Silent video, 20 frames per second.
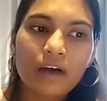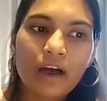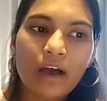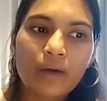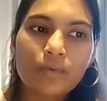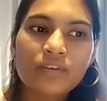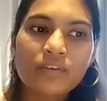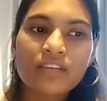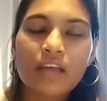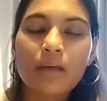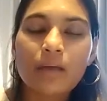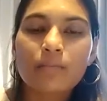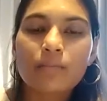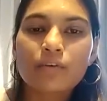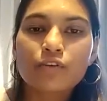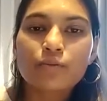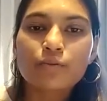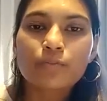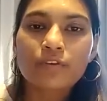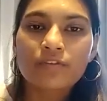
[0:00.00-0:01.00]
i was
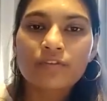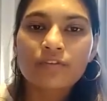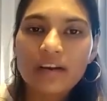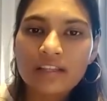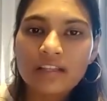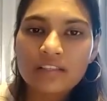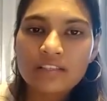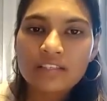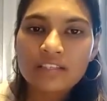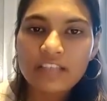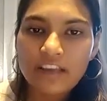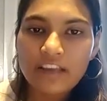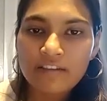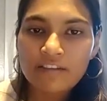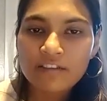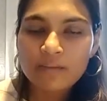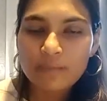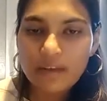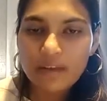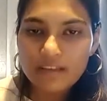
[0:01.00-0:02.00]
able to provide the safe
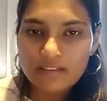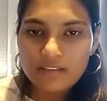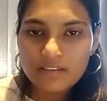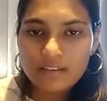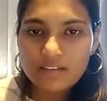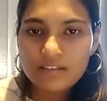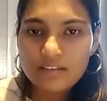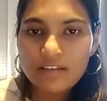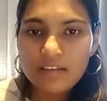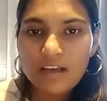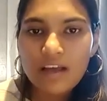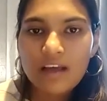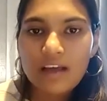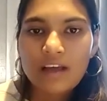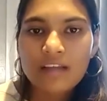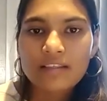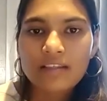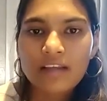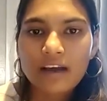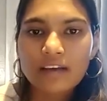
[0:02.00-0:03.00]
spaces
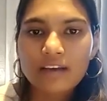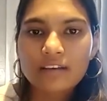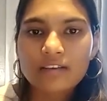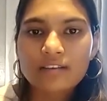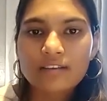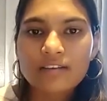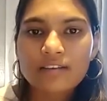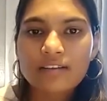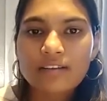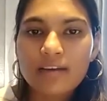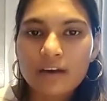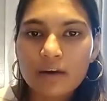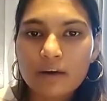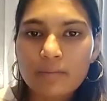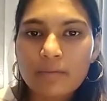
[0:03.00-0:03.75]
that uh, the young